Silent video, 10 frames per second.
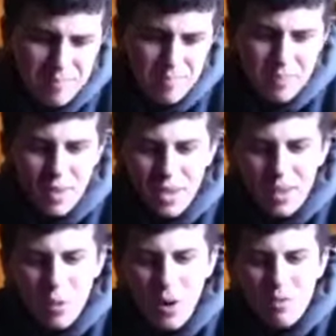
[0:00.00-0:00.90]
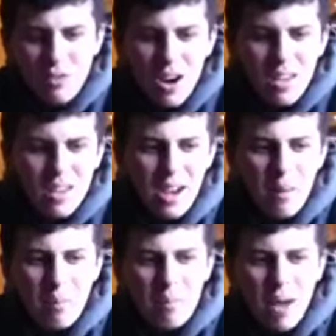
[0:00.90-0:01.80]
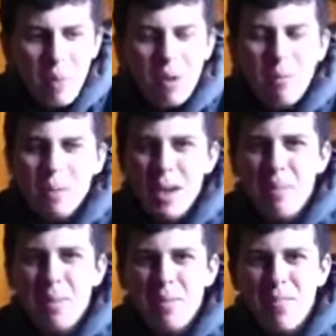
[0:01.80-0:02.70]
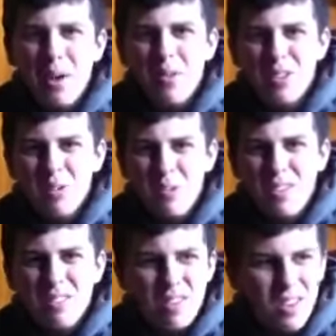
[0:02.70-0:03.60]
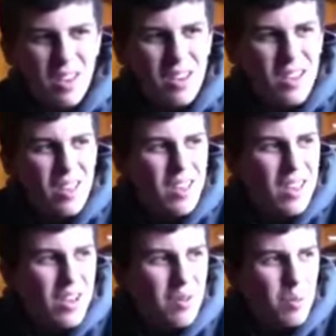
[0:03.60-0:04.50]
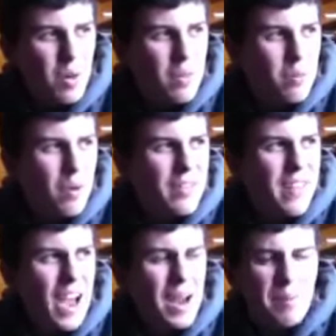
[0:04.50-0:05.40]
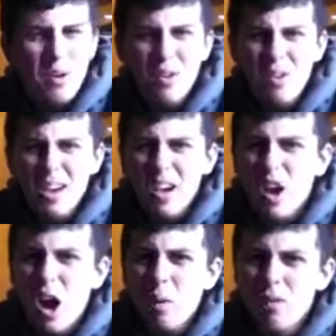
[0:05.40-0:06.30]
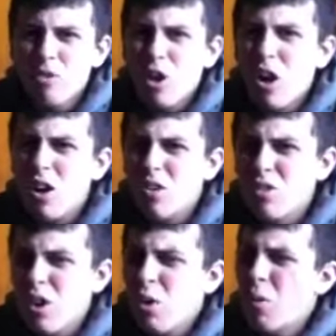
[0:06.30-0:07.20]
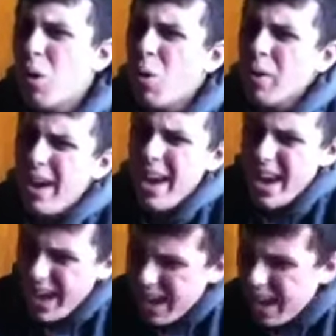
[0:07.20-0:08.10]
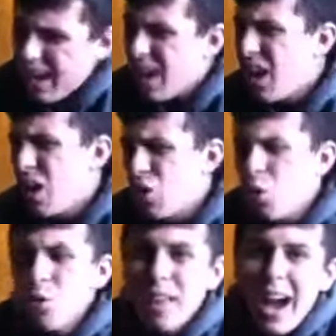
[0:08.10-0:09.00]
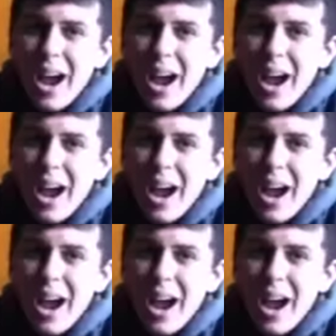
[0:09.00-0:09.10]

And quite frankly, I wouldn't blame them if that was their reasoning. Like, one time you get caught with drugs, okay. Two times,